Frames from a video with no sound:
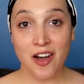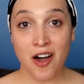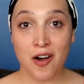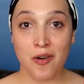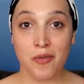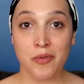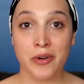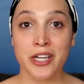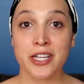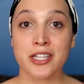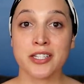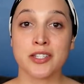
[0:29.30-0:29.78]

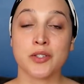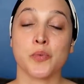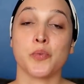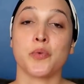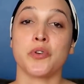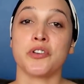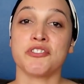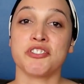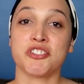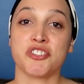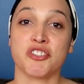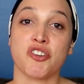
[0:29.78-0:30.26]
always,
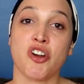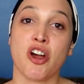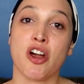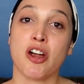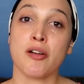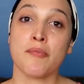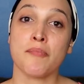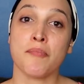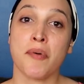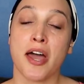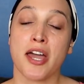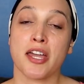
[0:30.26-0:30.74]
we'll
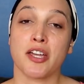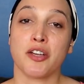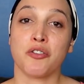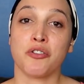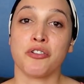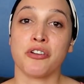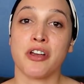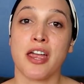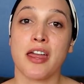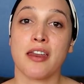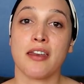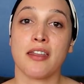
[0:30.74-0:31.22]
start by
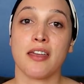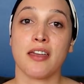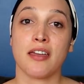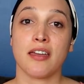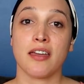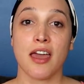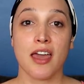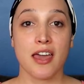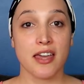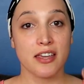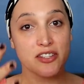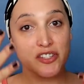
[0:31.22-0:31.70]

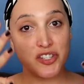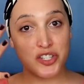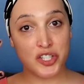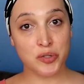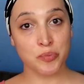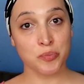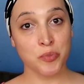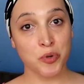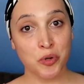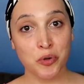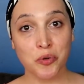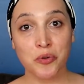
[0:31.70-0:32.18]
creating a
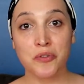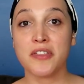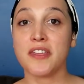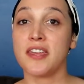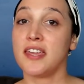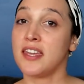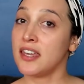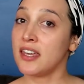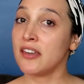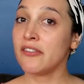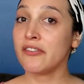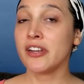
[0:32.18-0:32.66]

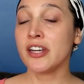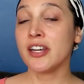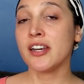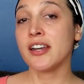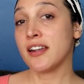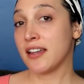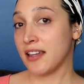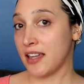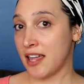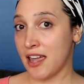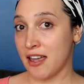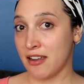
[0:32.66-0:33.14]
smooth,
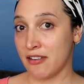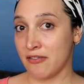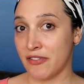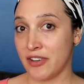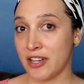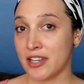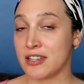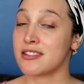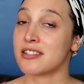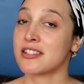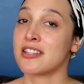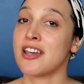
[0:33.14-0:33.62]
even
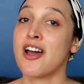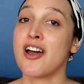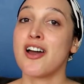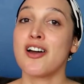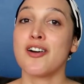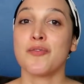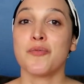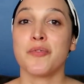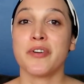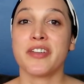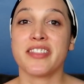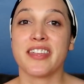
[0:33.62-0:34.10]
canvas
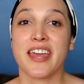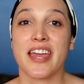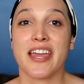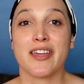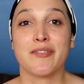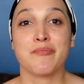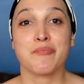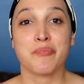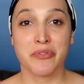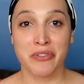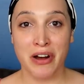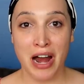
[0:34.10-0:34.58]
with
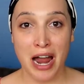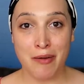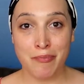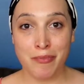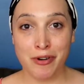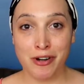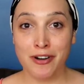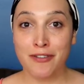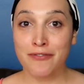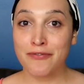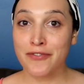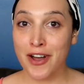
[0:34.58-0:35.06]
a
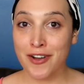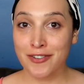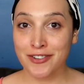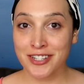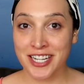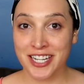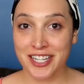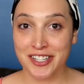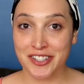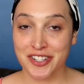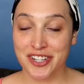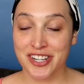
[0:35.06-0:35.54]
primer,
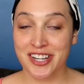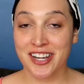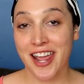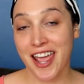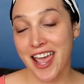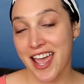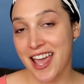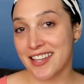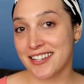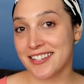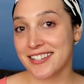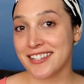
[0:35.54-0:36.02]

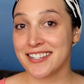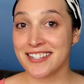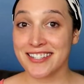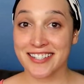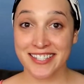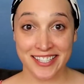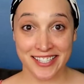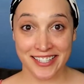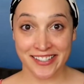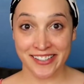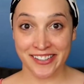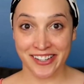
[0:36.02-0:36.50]
foundation, and
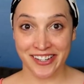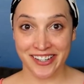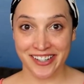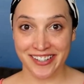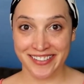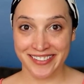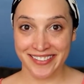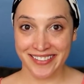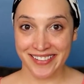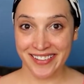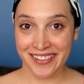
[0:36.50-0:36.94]
concealer.